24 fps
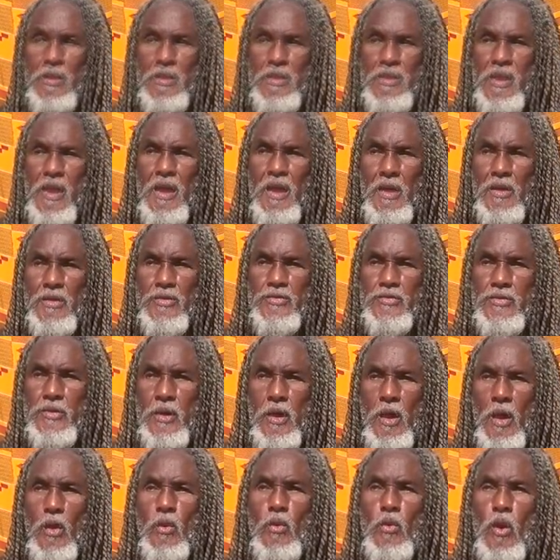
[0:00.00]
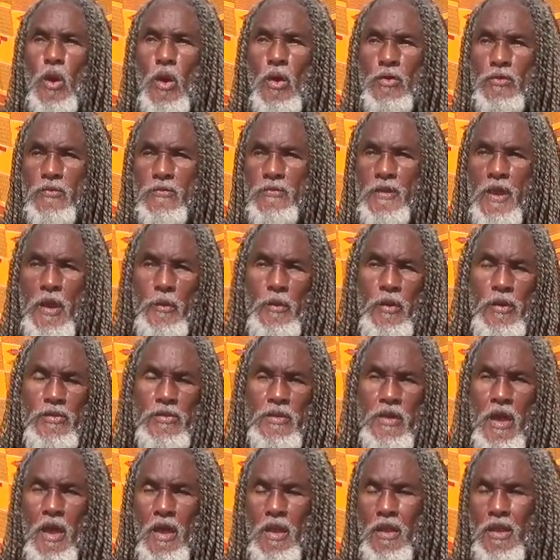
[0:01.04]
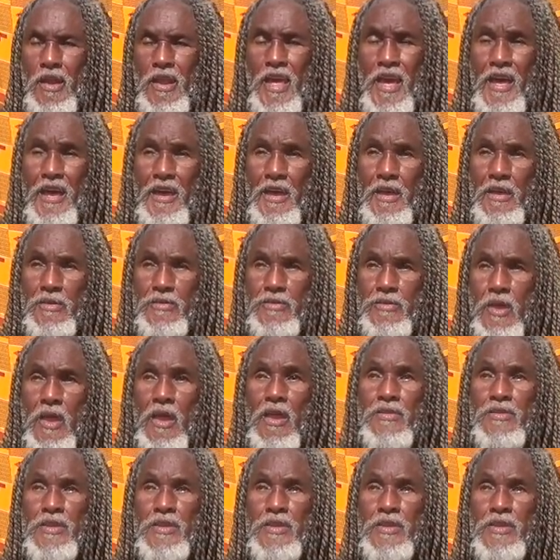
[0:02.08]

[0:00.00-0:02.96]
Yes, across various color lines,